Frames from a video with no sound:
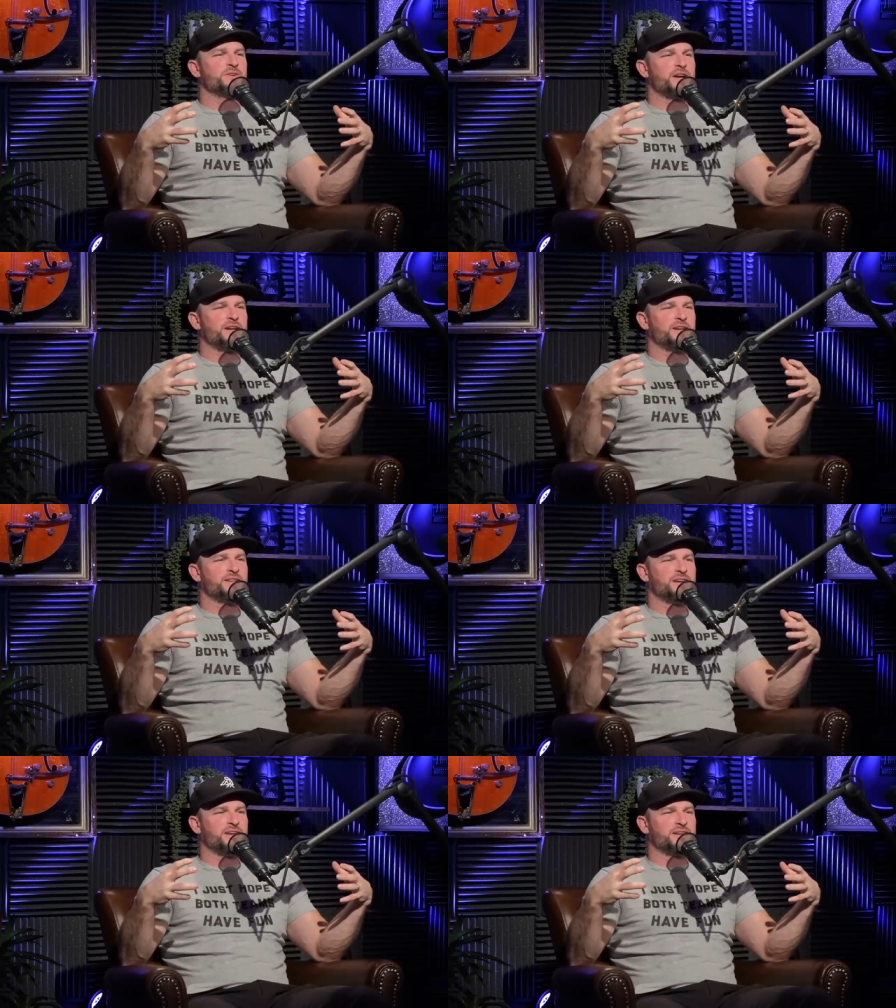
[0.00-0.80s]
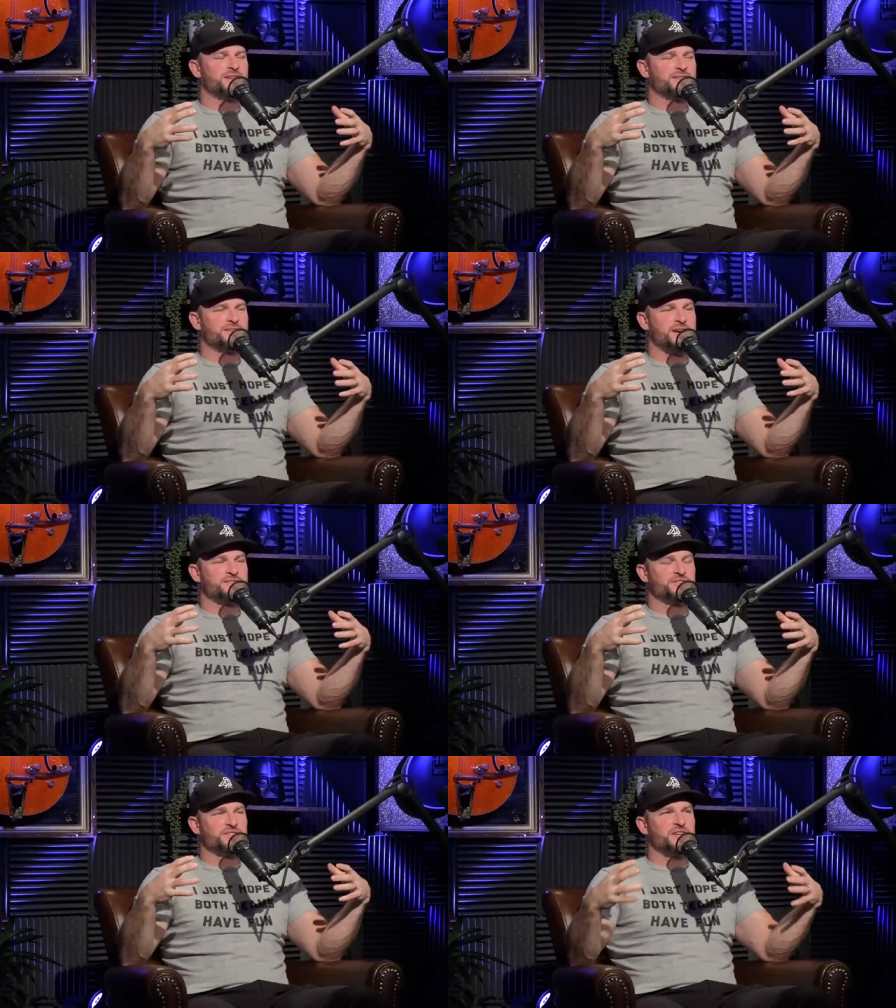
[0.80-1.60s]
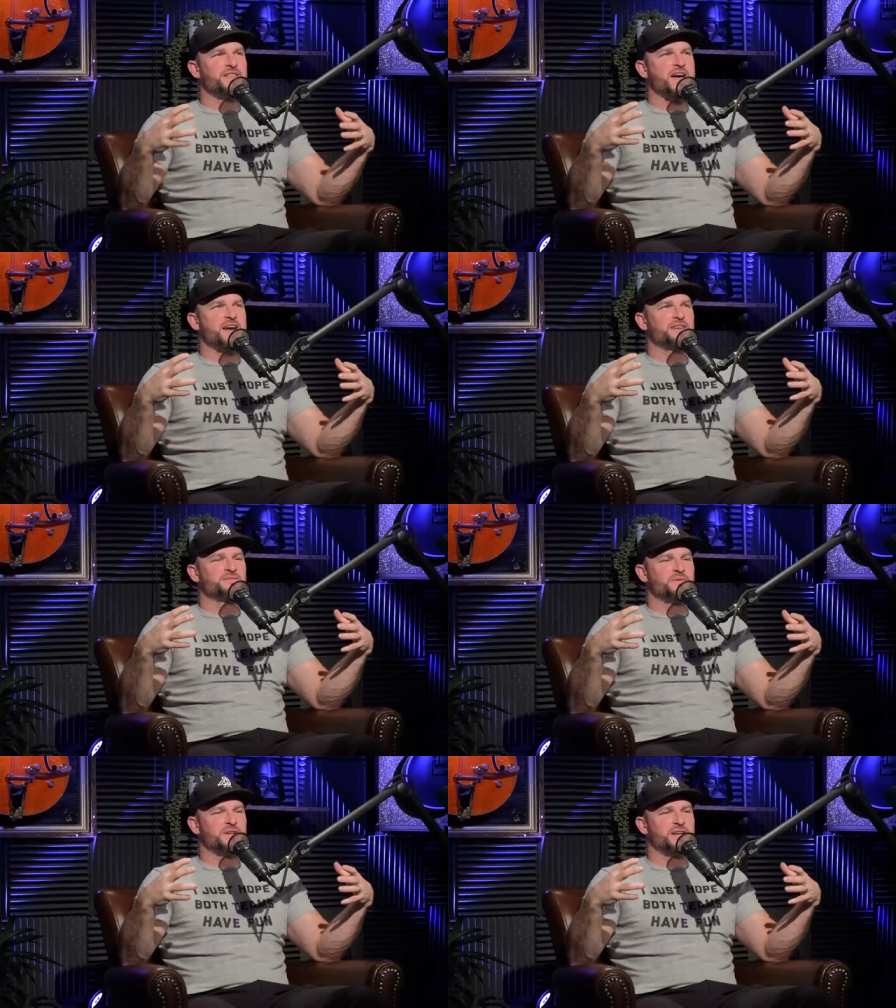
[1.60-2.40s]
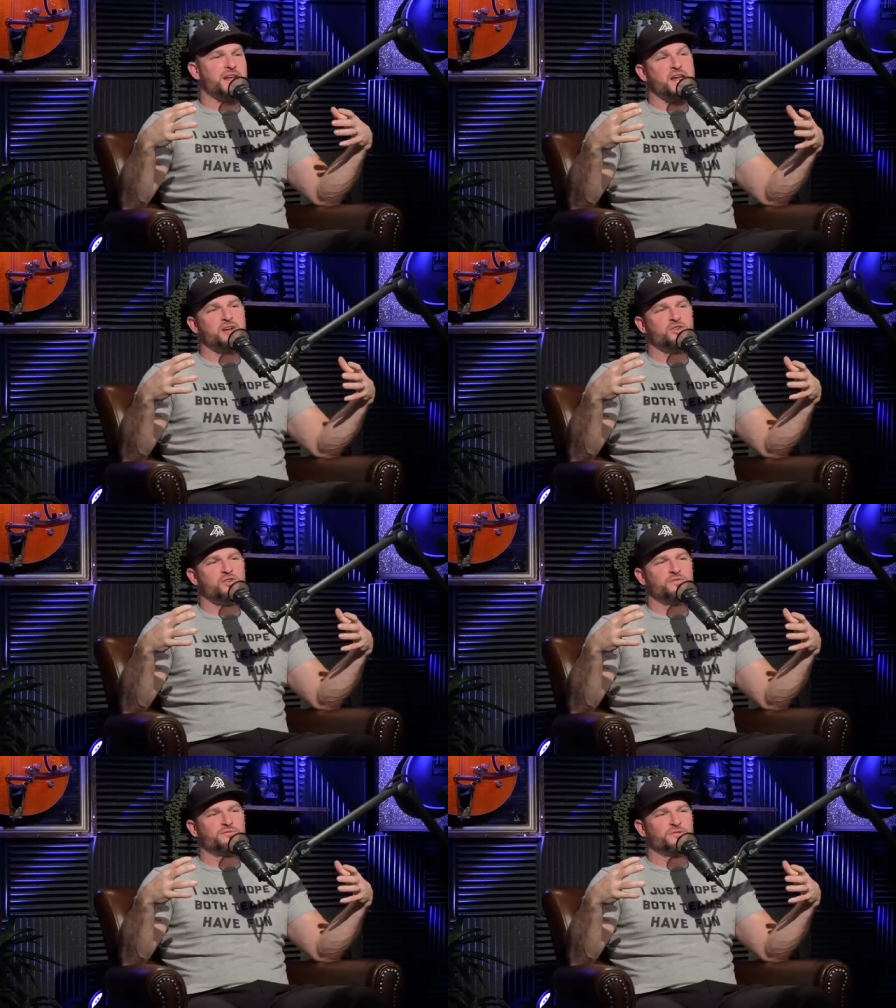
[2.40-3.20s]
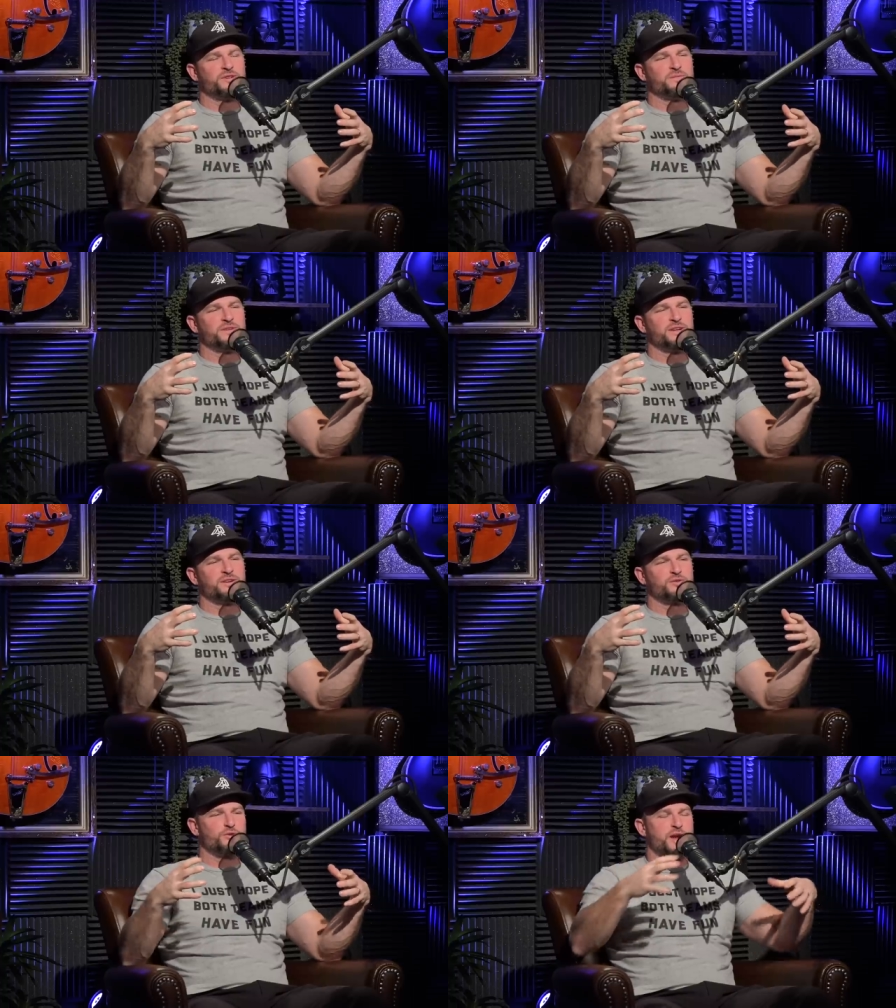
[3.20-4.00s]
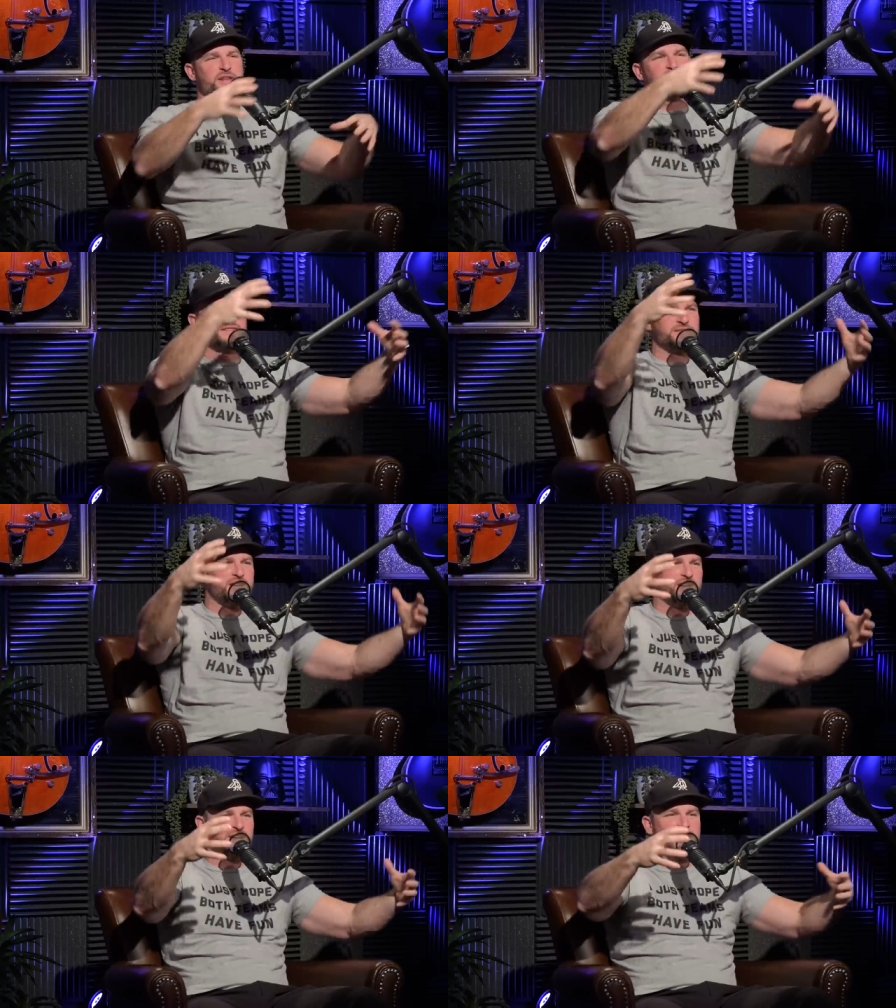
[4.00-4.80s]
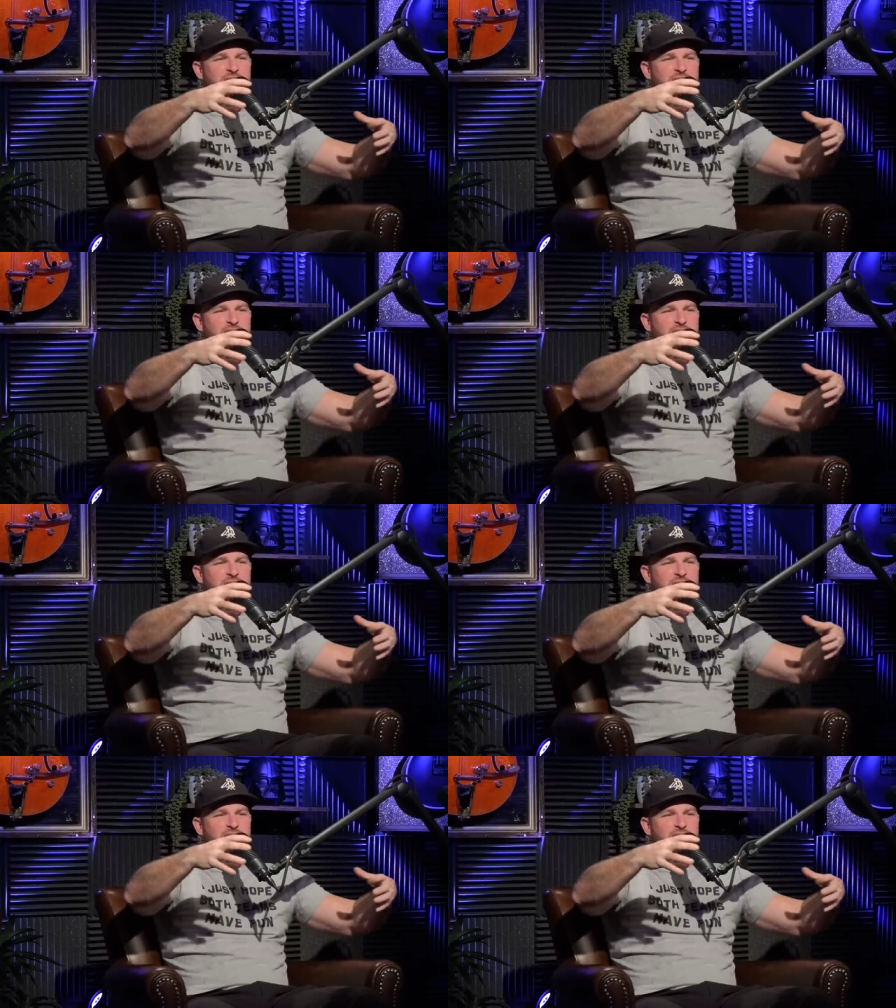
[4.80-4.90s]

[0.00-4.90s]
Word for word: mm-hmm. right? And like uh, I just see that as being an angle for them to like create this like,